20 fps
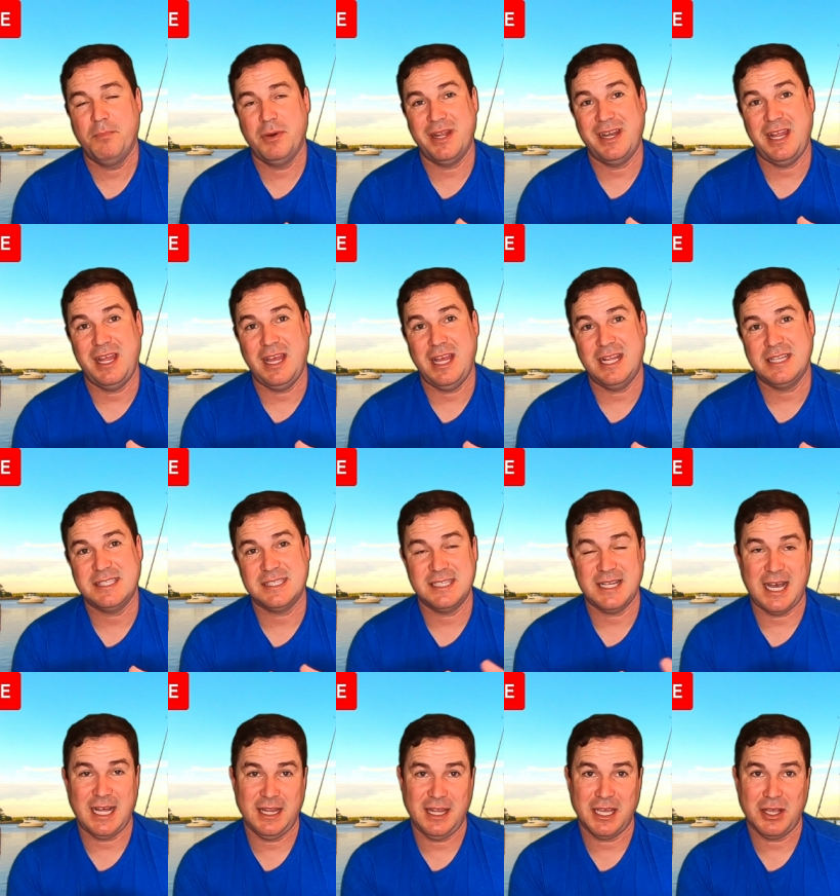But it's
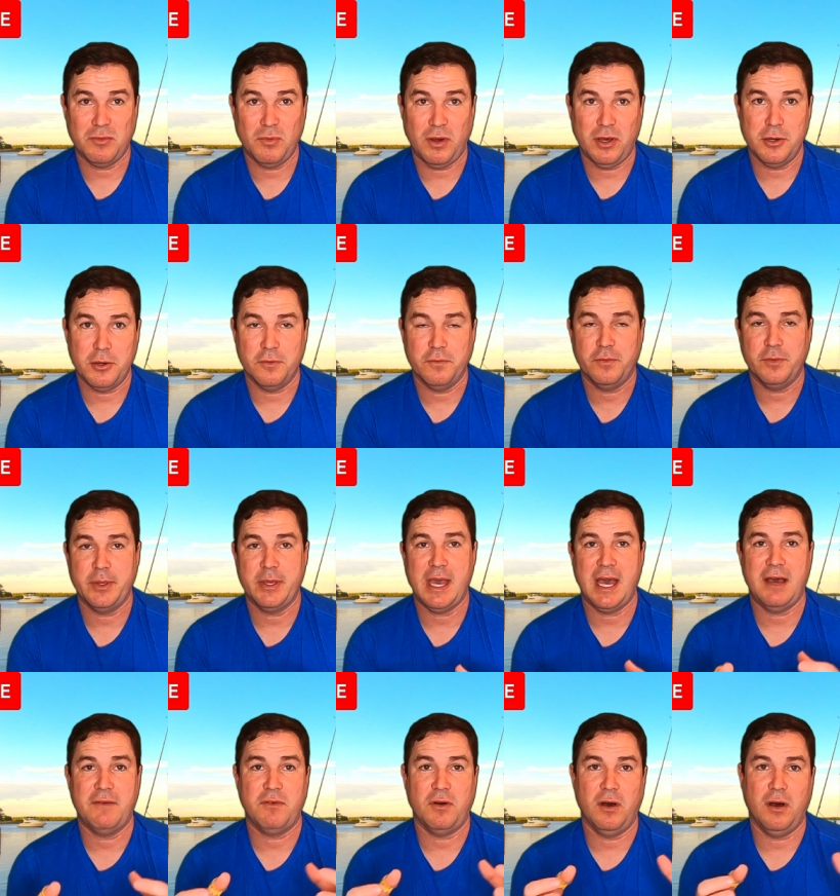not like Waldorf, where you
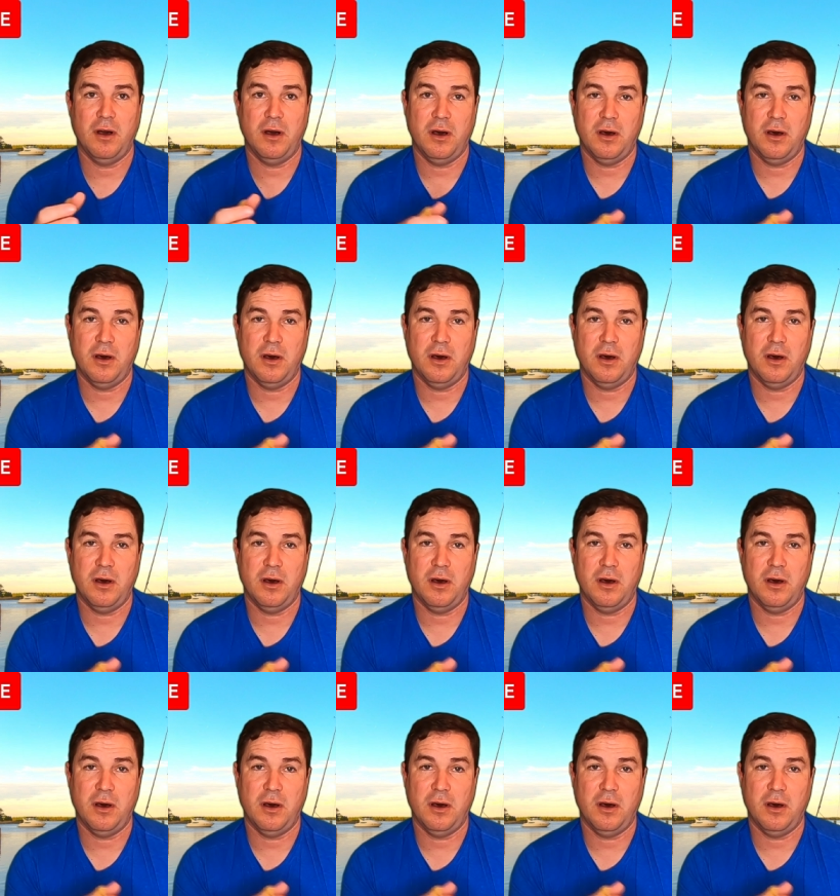have